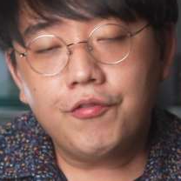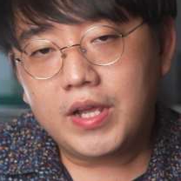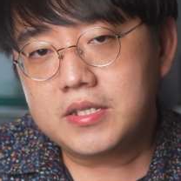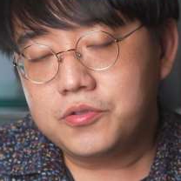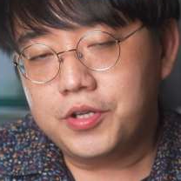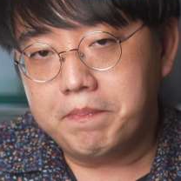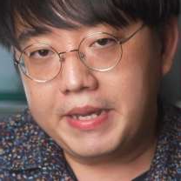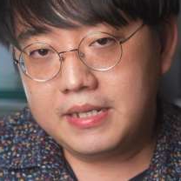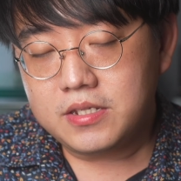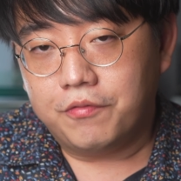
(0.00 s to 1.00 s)
regards to the
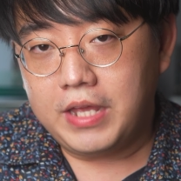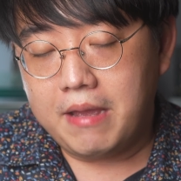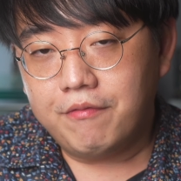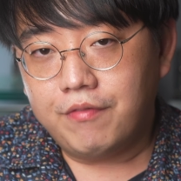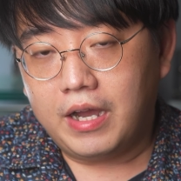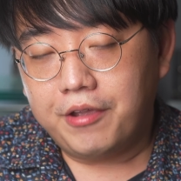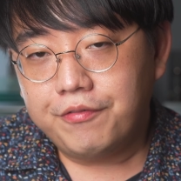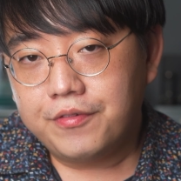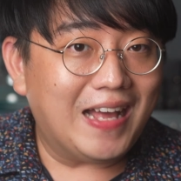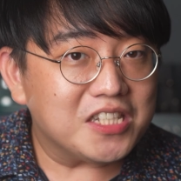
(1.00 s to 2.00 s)
bass of the
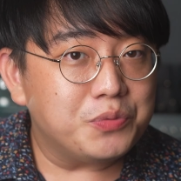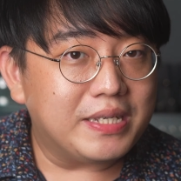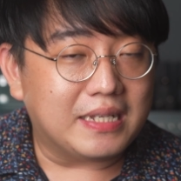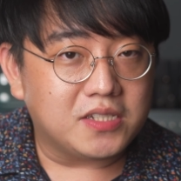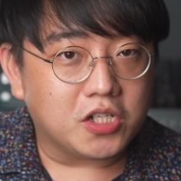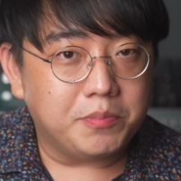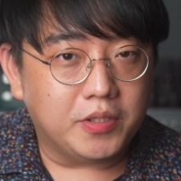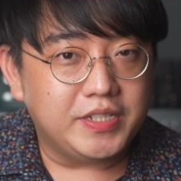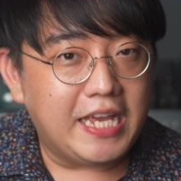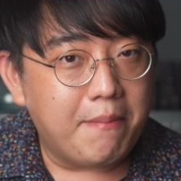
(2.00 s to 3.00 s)
M5, last week I talked
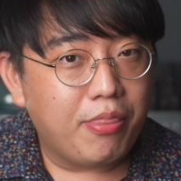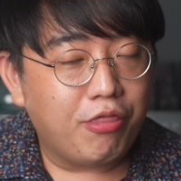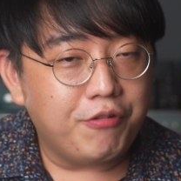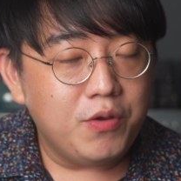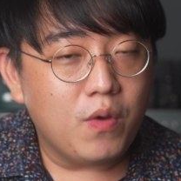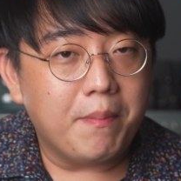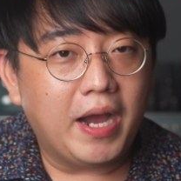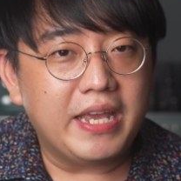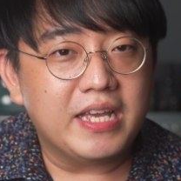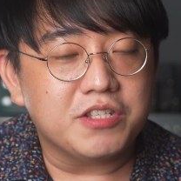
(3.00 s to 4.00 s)
about the M3
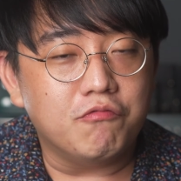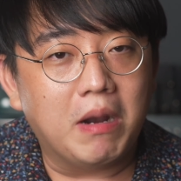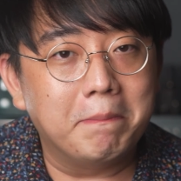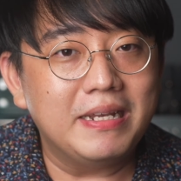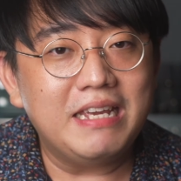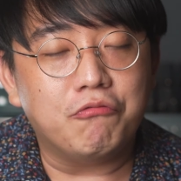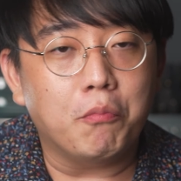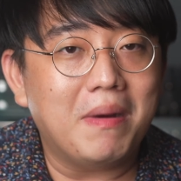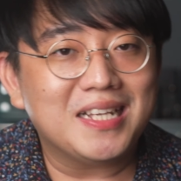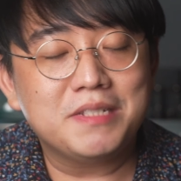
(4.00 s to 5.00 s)
whereby it has a rumbly and
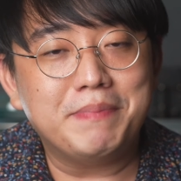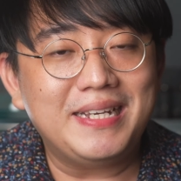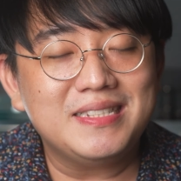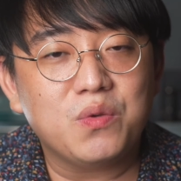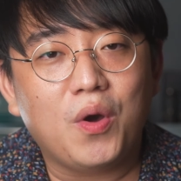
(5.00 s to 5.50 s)
robust bass,